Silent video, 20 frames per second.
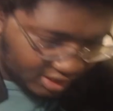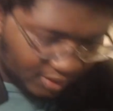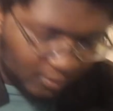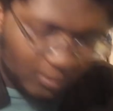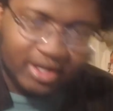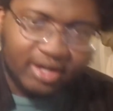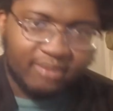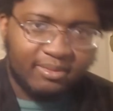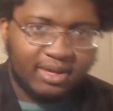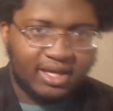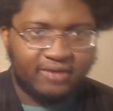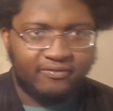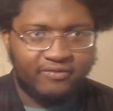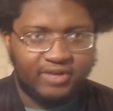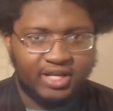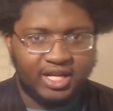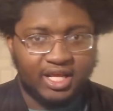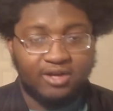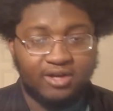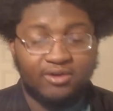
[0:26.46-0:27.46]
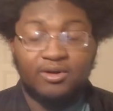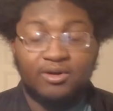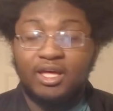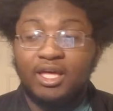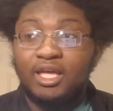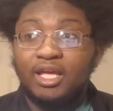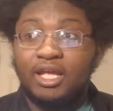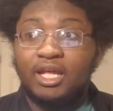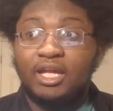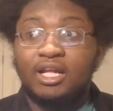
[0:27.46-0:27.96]
wanted to make a video
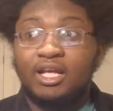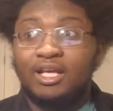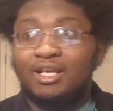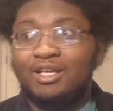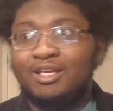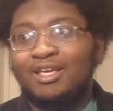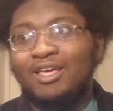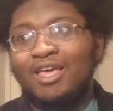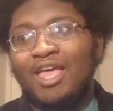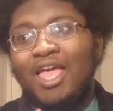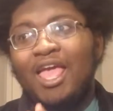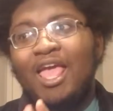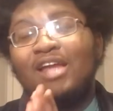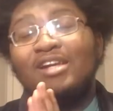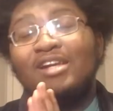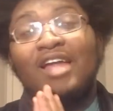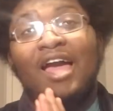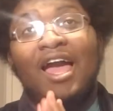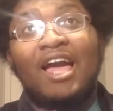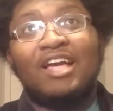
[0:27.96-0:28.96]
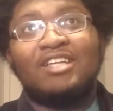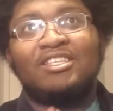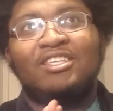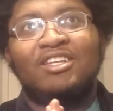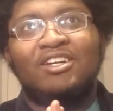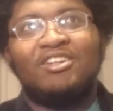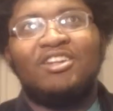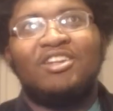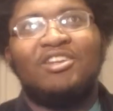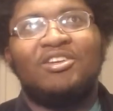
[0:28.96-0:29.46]
that actually
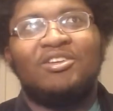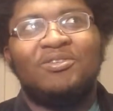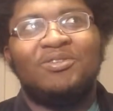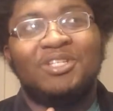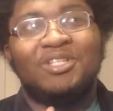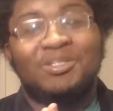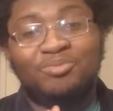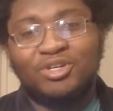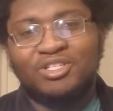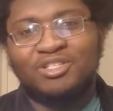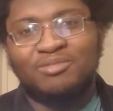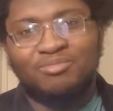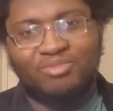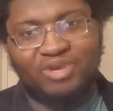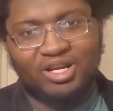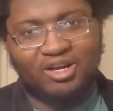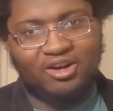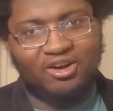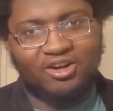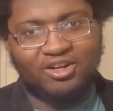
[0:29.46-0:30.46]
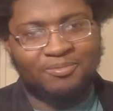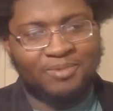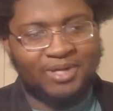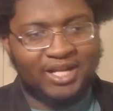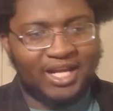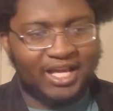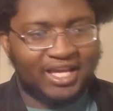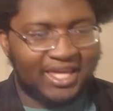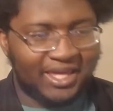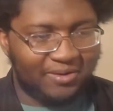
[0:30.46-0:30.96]
gonna do this prison break arc, man.
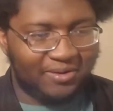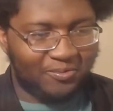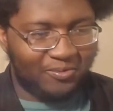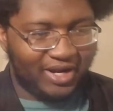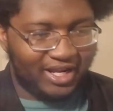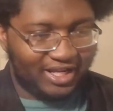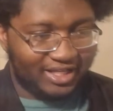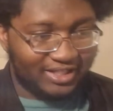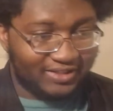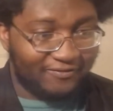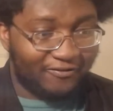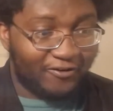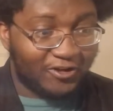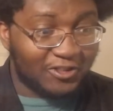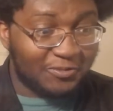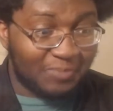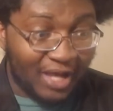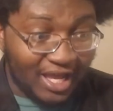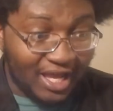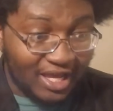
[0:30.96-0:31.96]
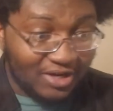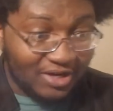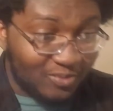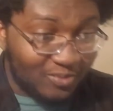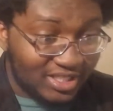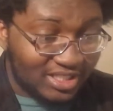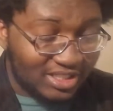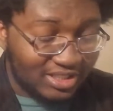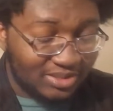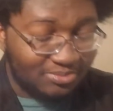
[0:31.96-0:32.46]
I can't wait. First panel we
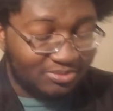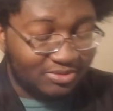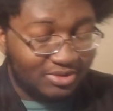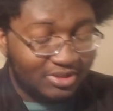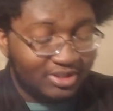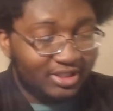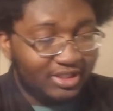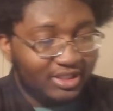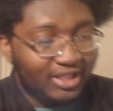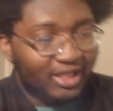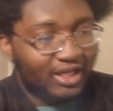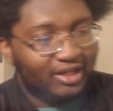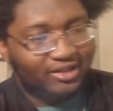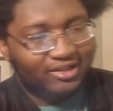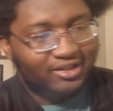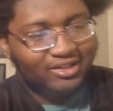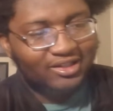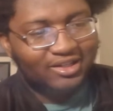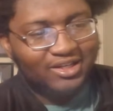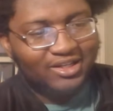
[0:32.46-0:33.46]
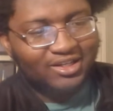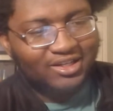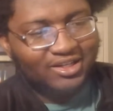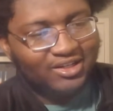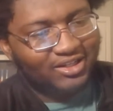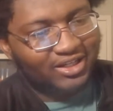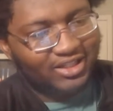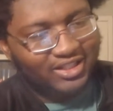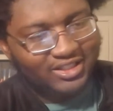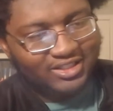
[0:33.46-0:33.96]
see, yeah.
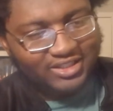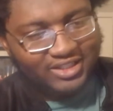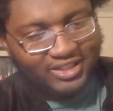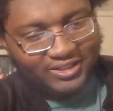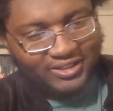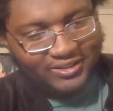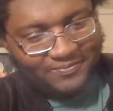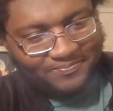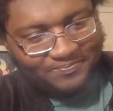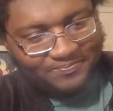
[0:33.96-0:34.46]
Okay, let's get it.